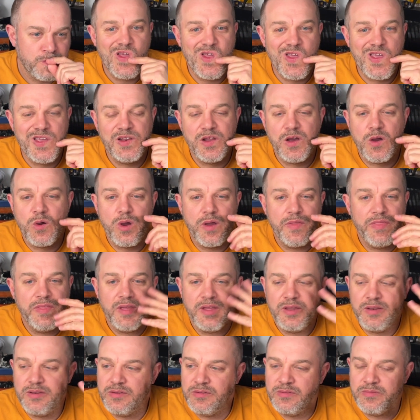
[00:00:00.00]
And
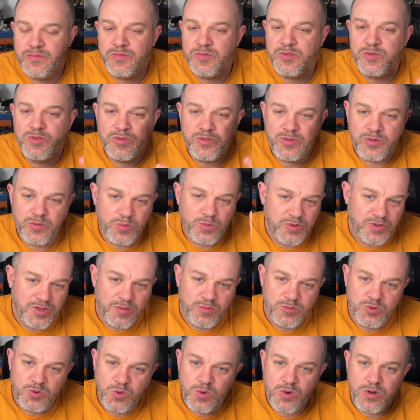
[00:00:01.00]
then there was
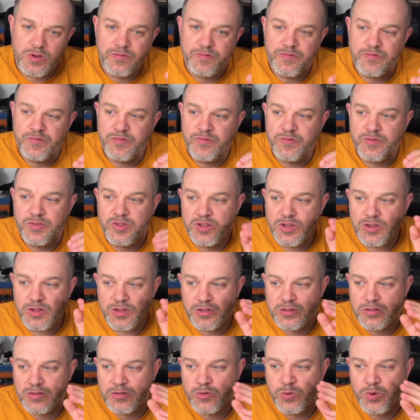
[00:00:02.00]
some talk of
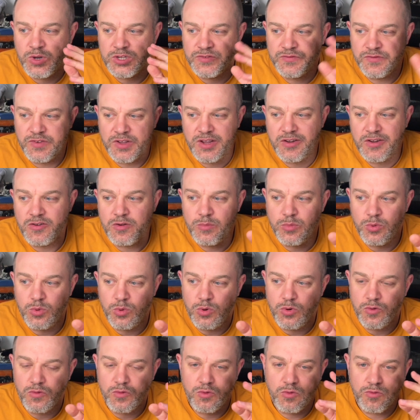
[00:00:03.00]
a Quest for
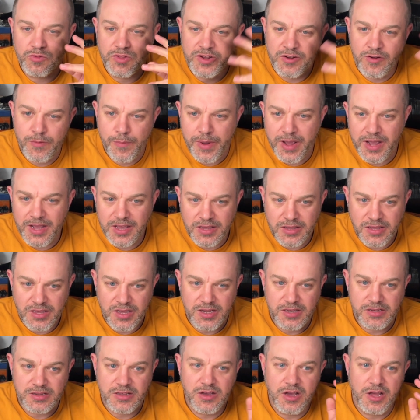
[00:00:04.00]
Erebor or There and Back
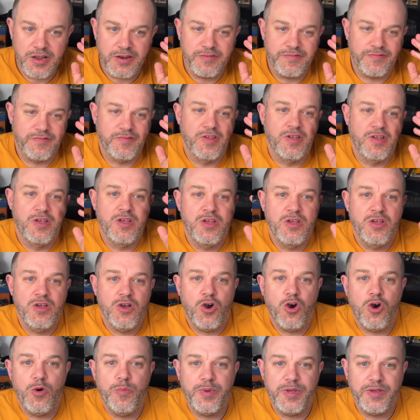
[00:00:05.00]
Again kind of
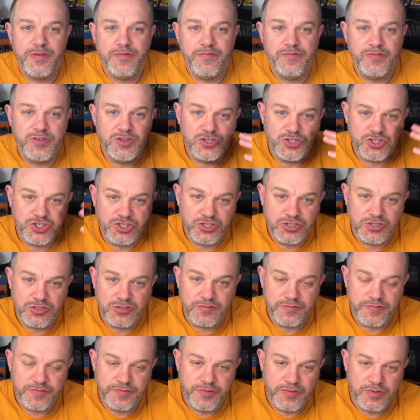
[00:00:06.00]
Hobbit version
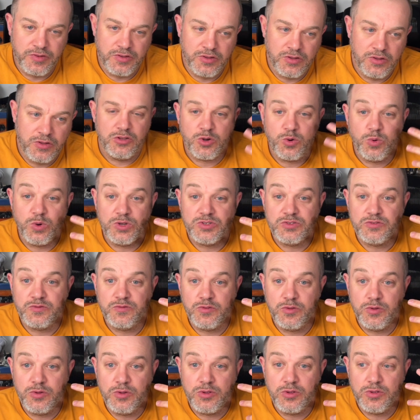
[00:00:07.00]
of the Quest
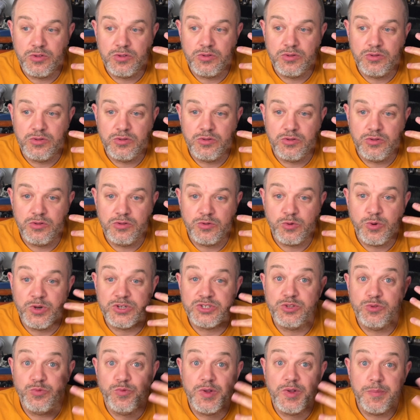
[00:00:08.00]
of
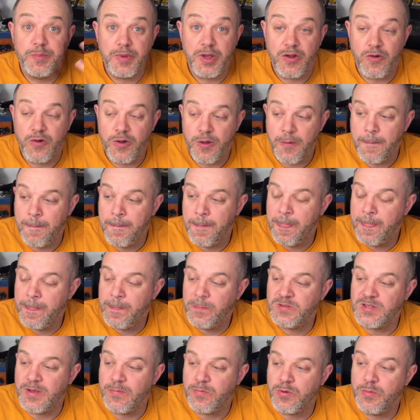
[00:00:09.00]
the Ringbearer
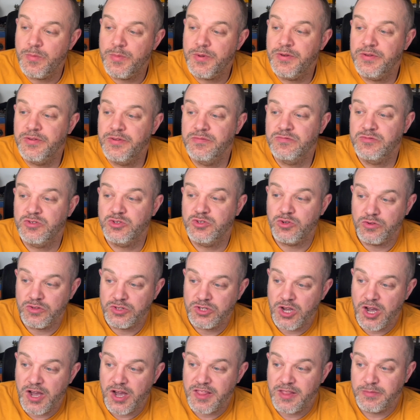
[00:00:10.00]
supplement, sort of
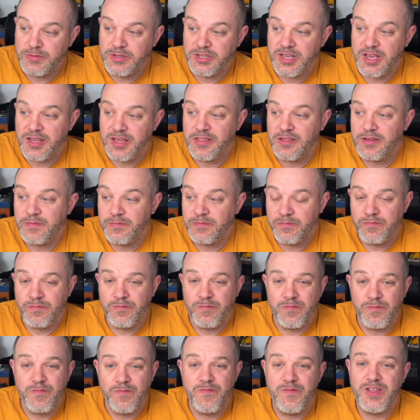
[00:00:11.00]
tie them together,
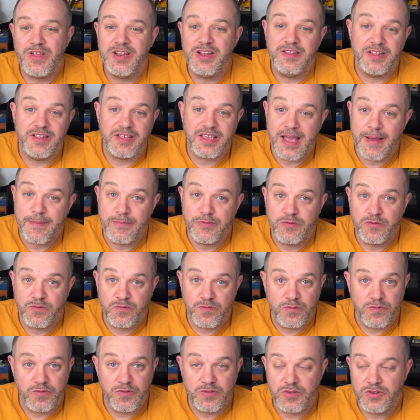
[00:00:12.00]
fill in the gaps
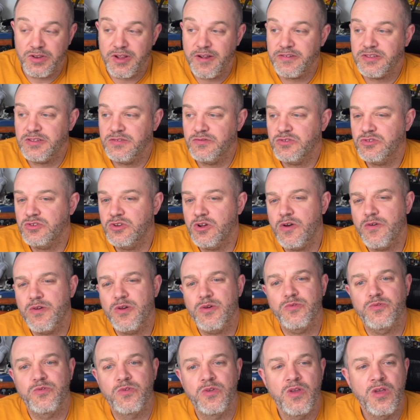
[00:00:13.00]
for the narrative
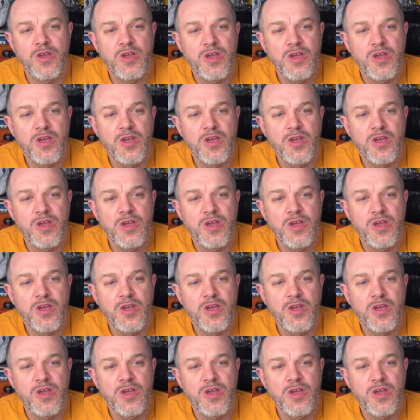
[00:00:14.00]
scenarios